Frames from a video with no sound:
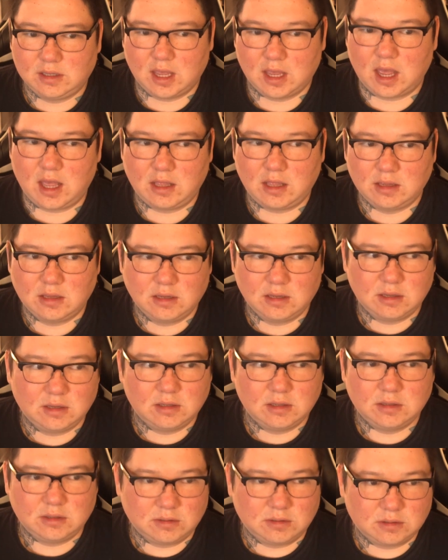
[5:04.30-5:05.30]
Yeah?
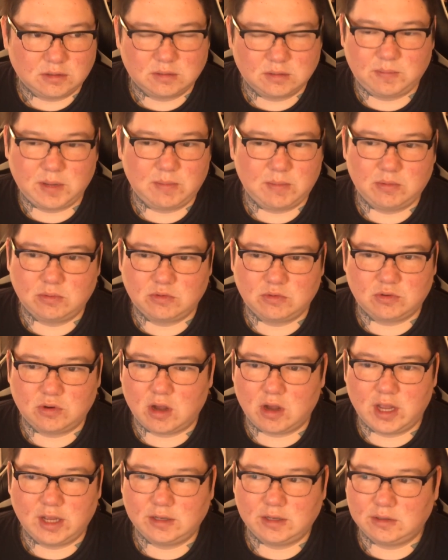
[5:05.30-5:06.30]
People
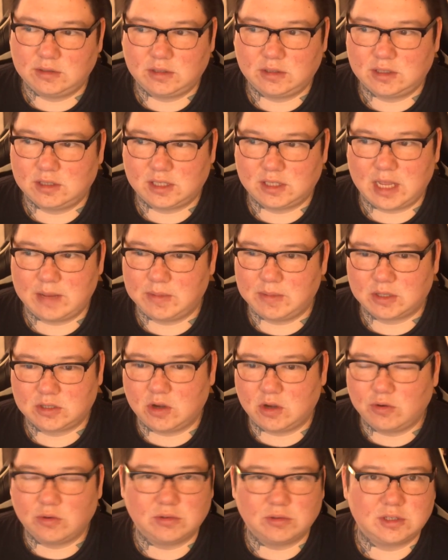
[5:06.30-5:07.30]
try and slate
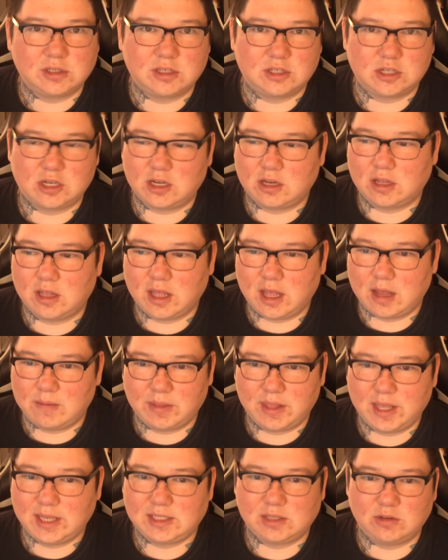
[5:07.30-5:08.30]
McDonald's and shit like
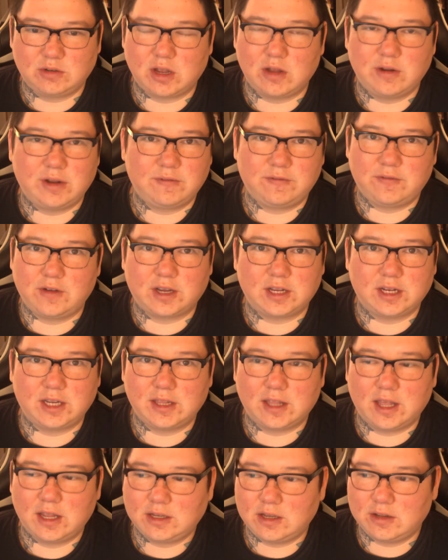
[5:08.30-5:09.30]
that, but they still go and fucking
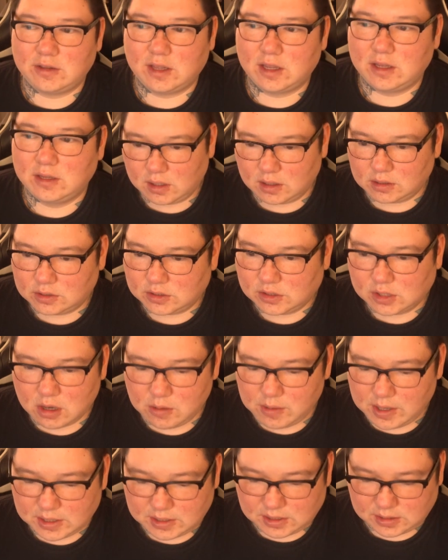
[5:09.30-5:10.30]
eat there, don't they?
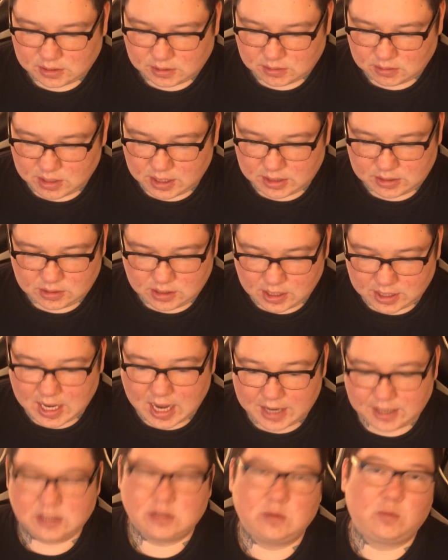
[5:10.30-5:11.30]
So it's
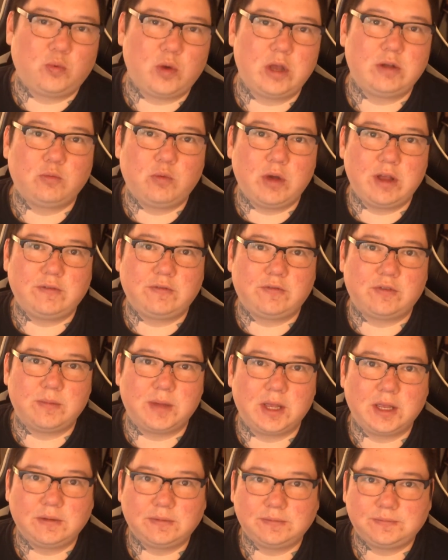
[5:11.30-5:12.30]
again, it's a win-win for
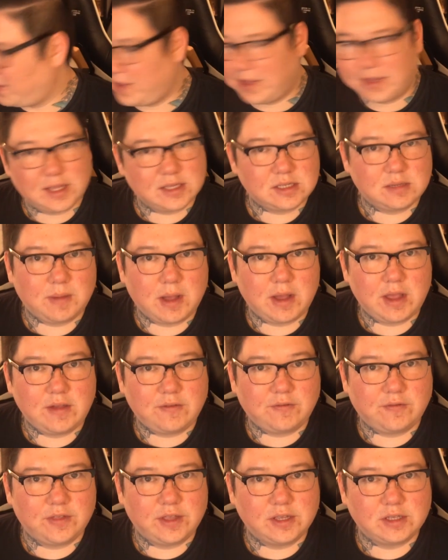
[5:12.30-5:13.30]
me. I think that's about
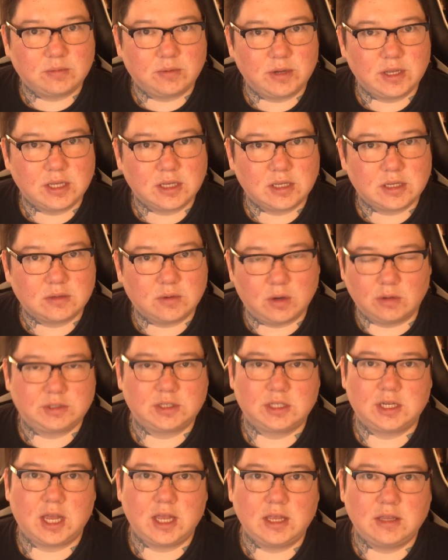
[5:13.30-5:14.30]
it for this week. Well,
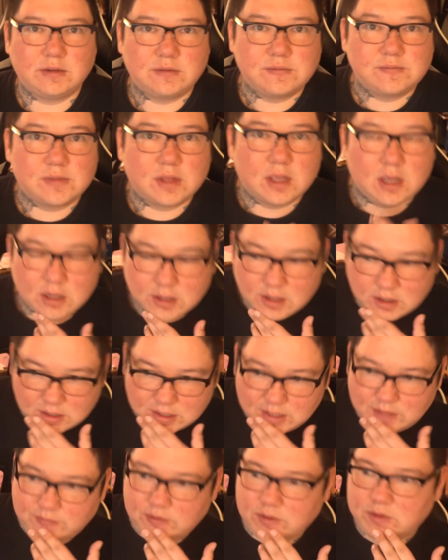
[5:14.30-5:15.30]
today. I'll
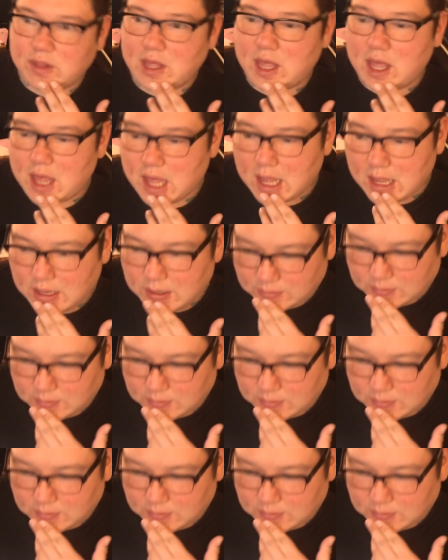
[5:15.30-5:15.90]
leave you there